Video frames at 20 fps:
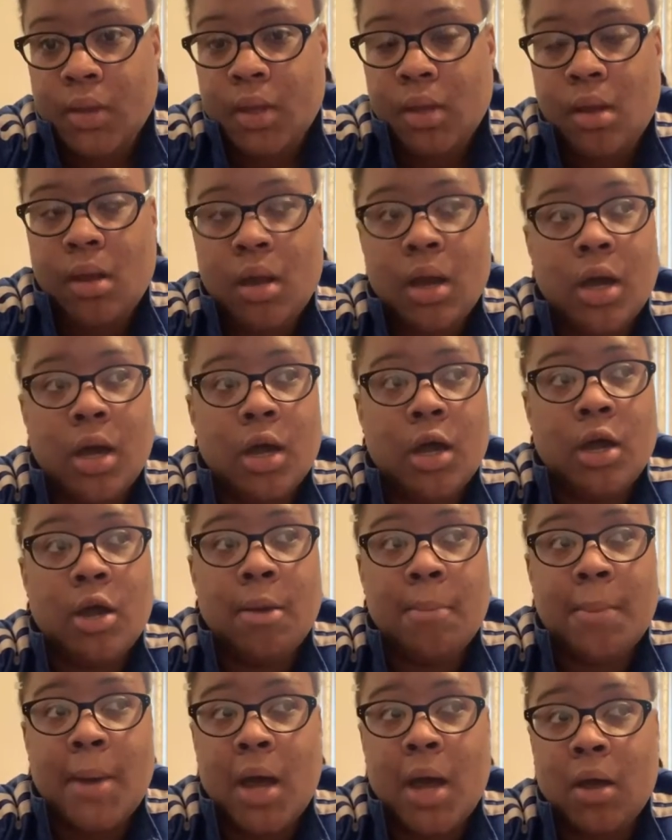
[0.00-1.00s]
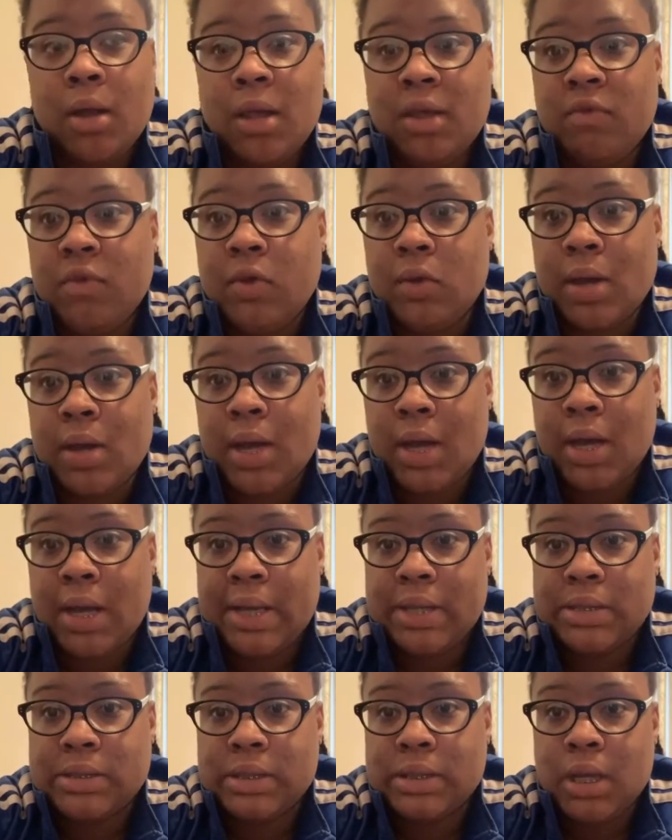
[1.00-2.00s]
I'll give you
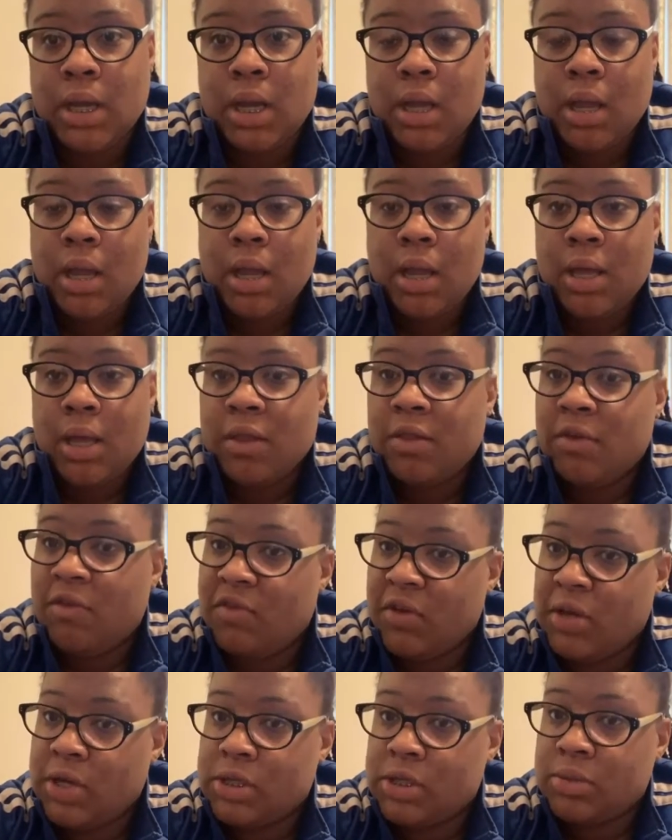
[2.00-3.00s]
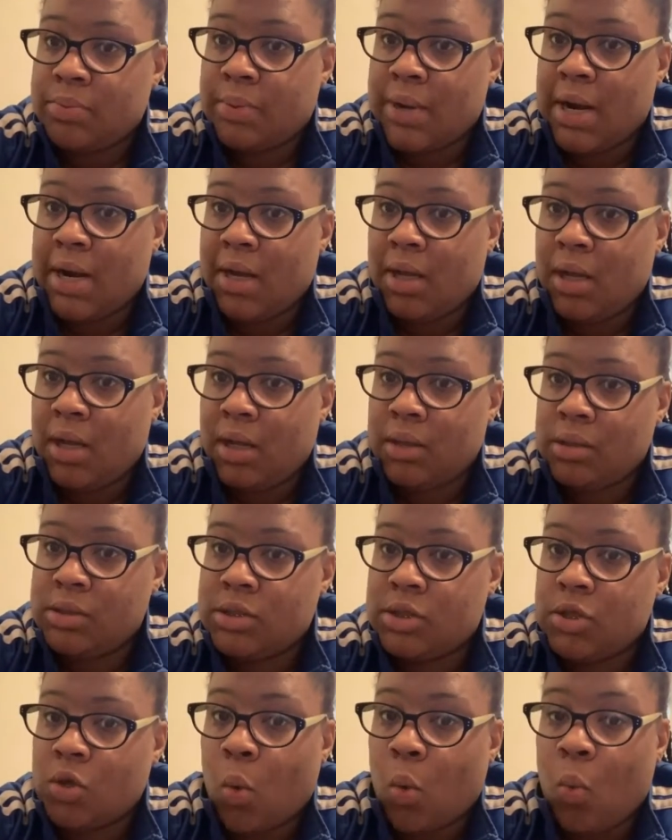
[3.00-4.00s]
guys the finished product
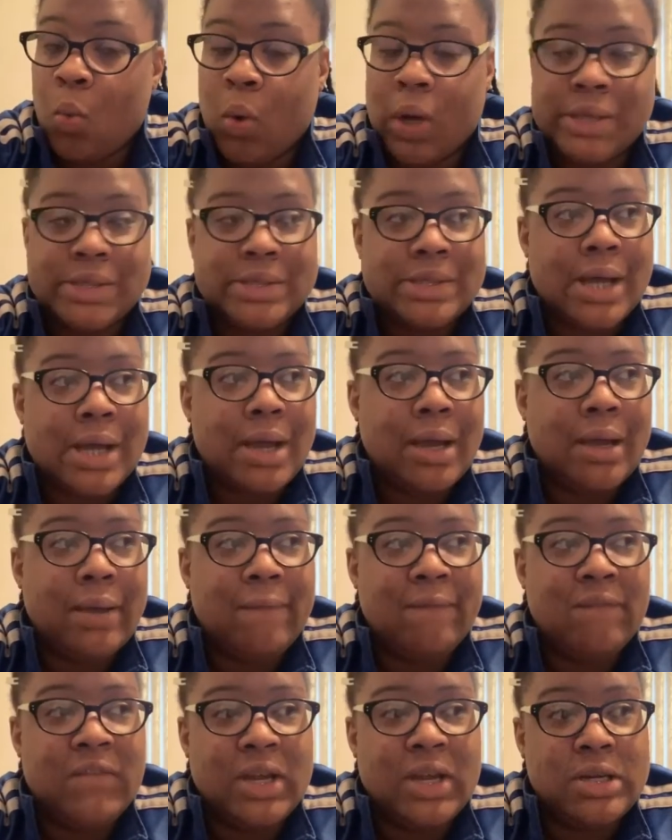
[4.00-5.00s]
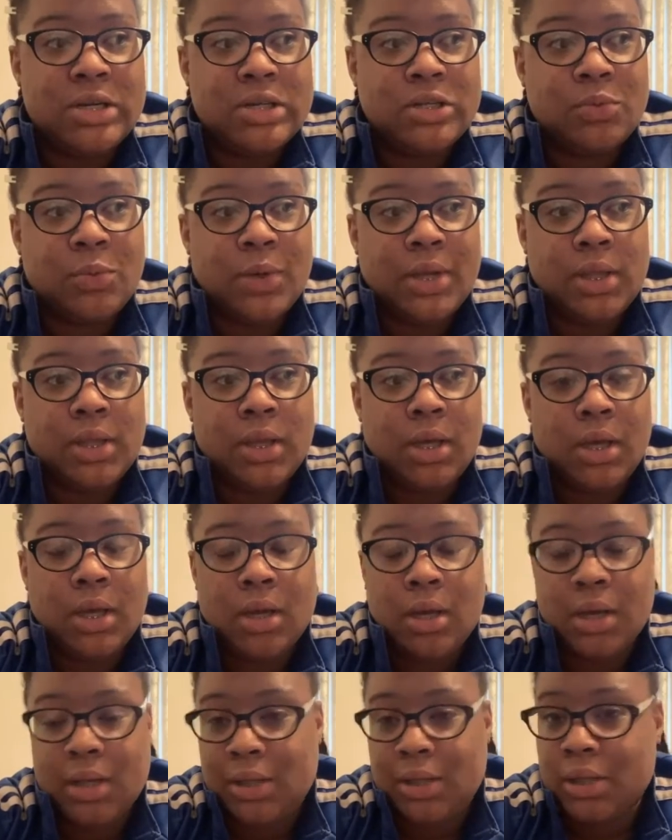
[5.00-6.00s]
once I am finished with it,
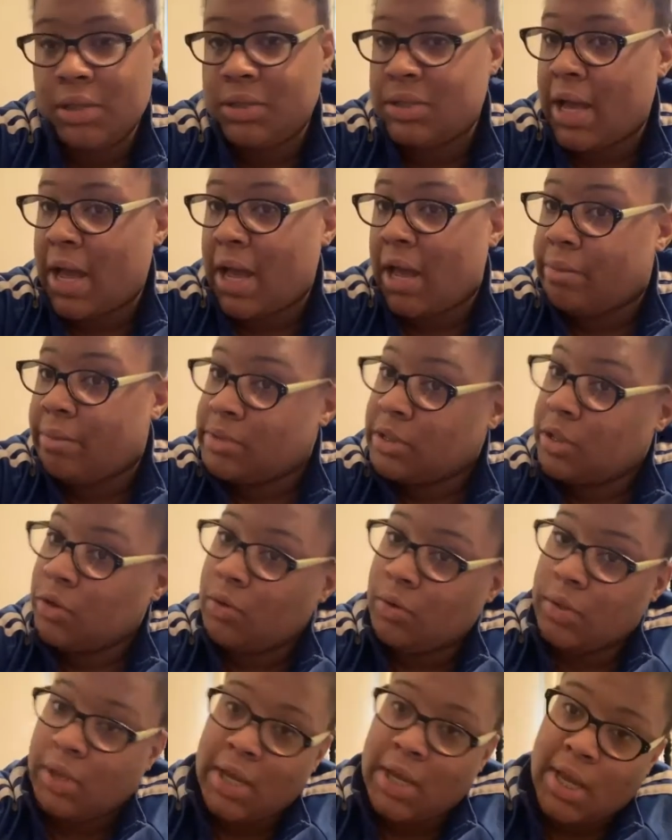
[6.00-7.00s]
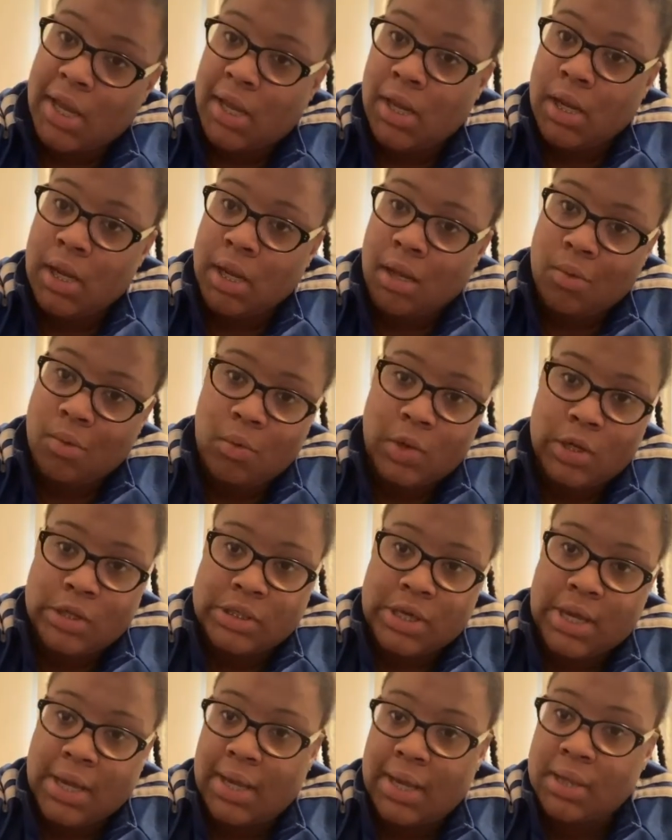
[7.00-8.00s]
unless I absolutely hate it, in which
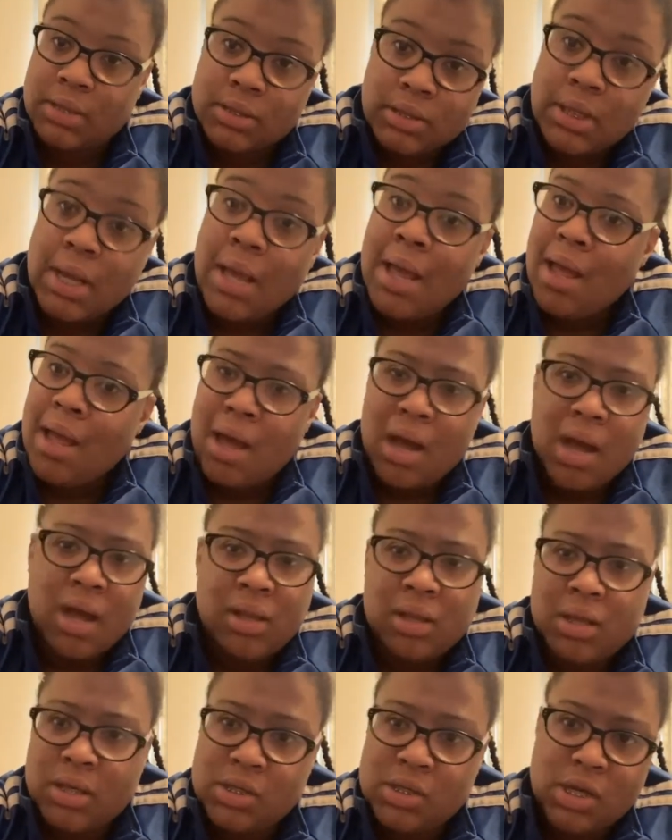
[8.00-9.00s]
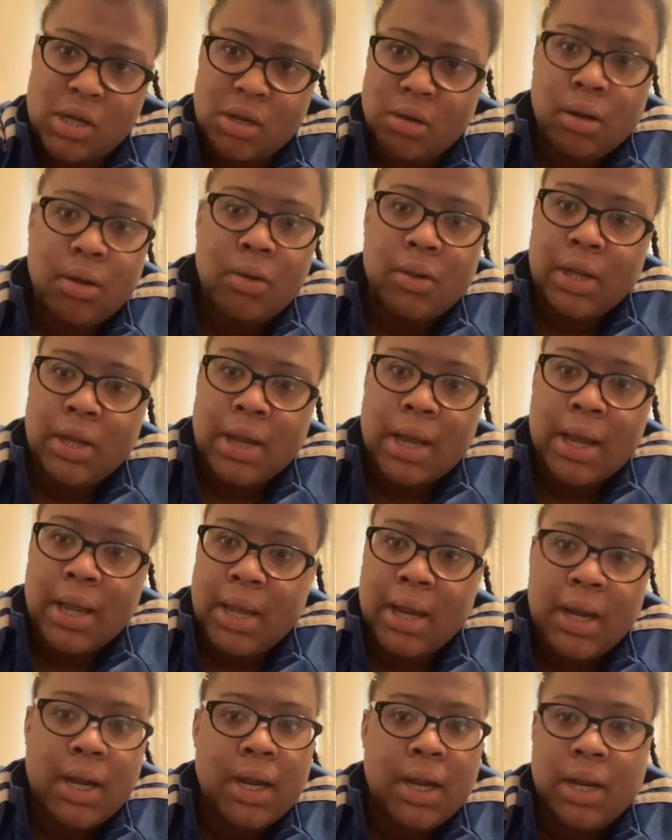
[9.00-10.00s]
case I'll let y'all know that I
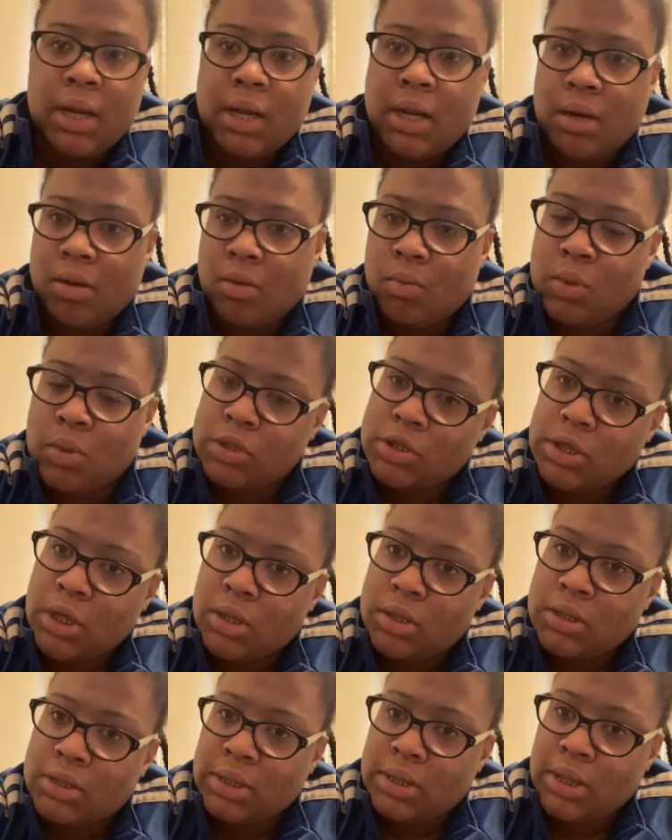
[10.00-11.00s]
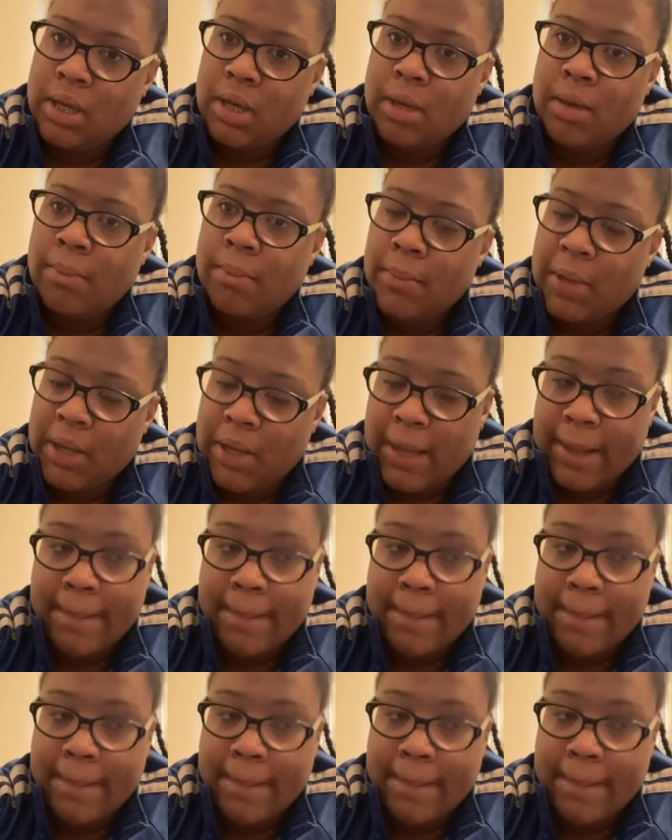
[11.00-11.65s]
hate it and I don't want y'all to see it. But